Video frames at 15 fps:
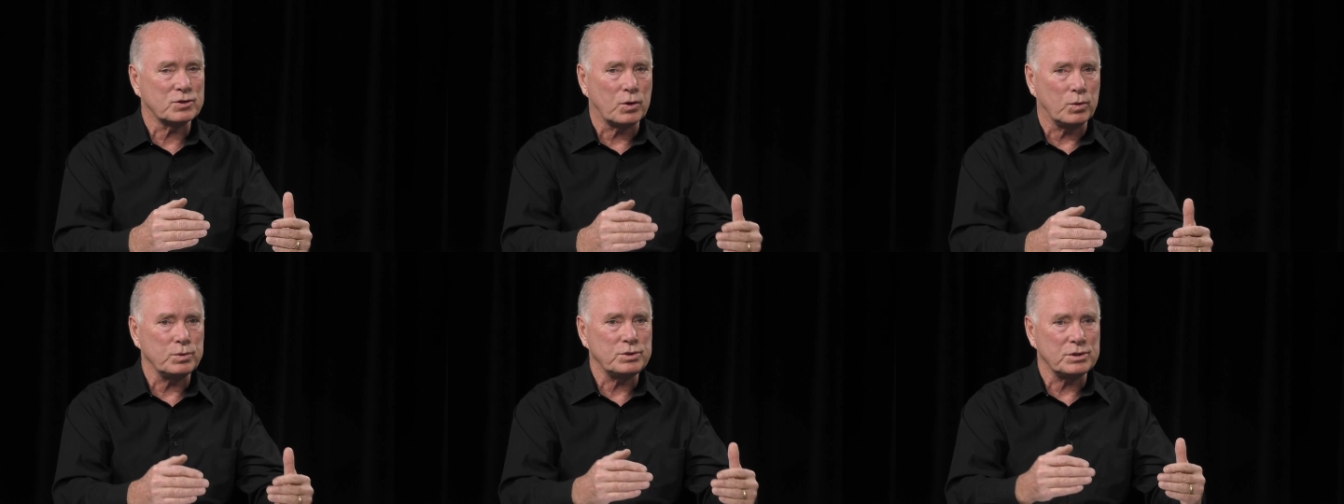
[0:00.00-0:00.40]

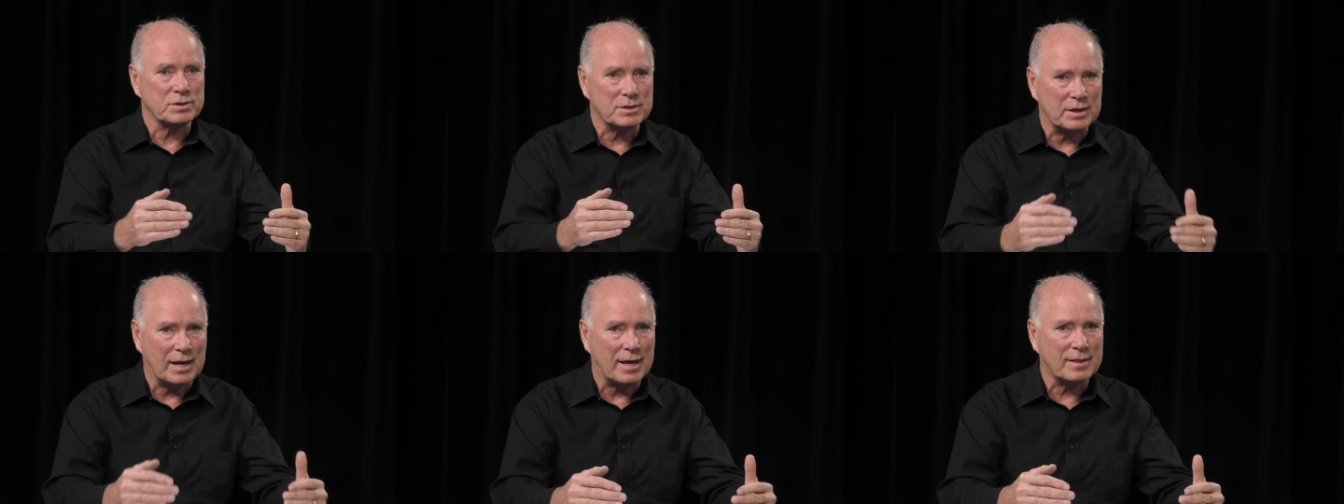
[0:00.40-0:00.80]

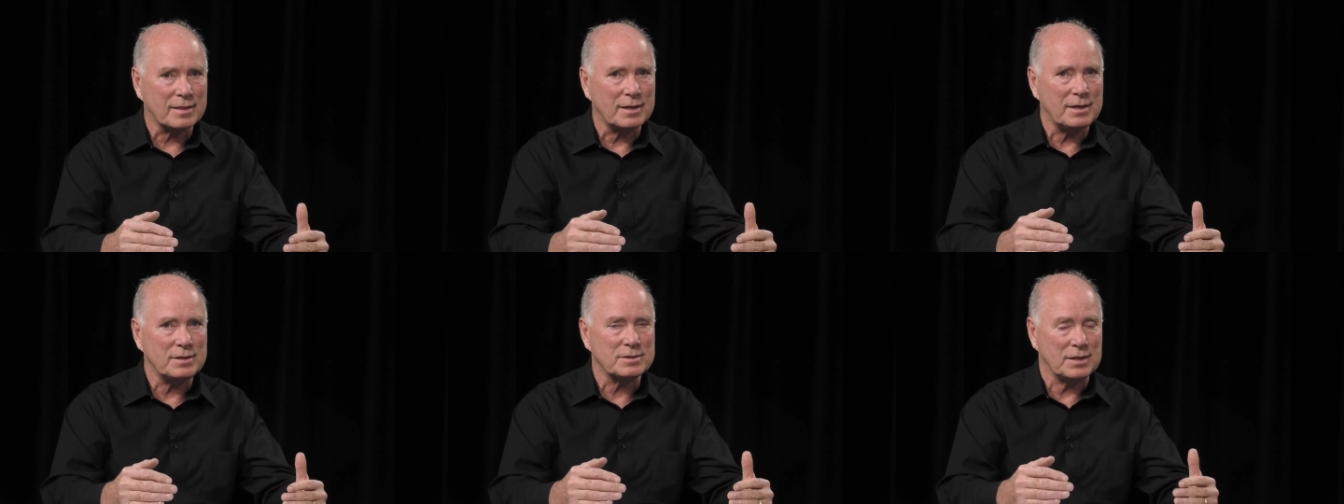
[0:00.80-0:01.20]
coaches and
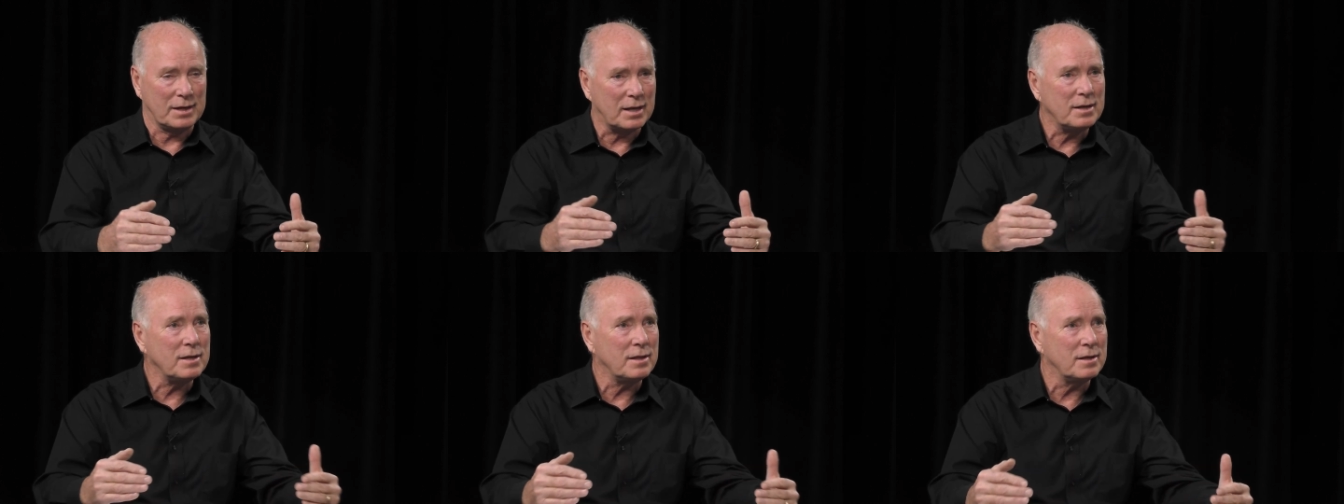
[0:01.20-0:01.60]
athletes and
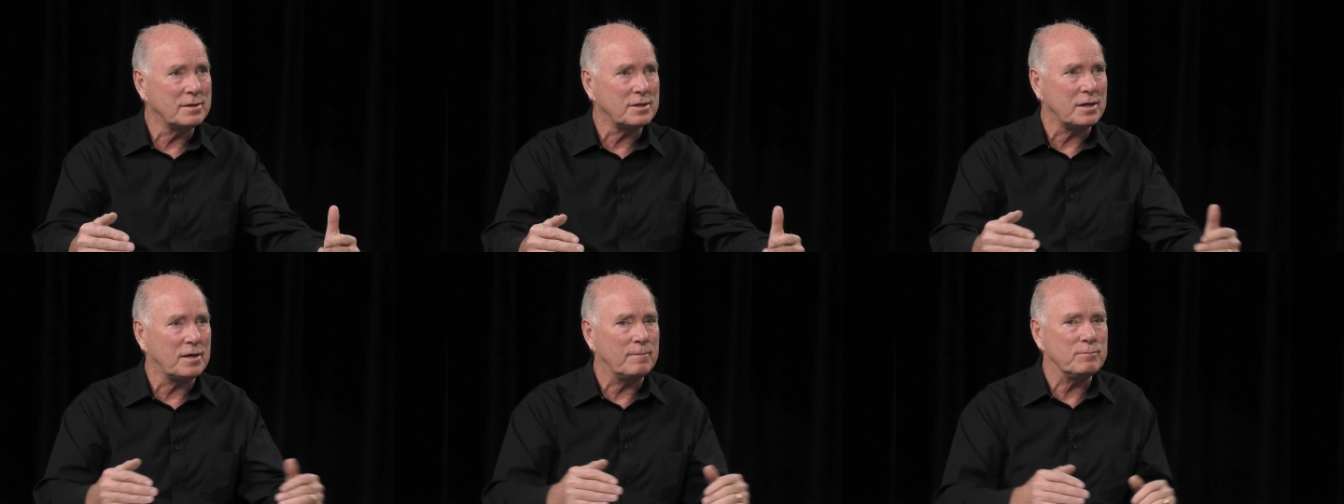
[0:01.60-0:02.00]
any of the
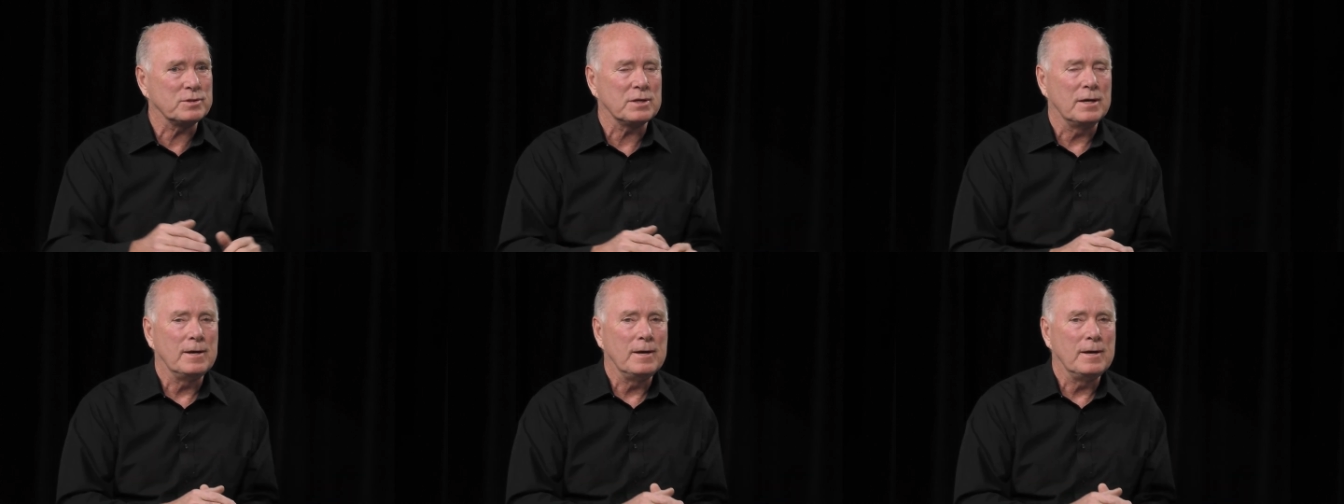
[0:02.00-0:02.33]
teams,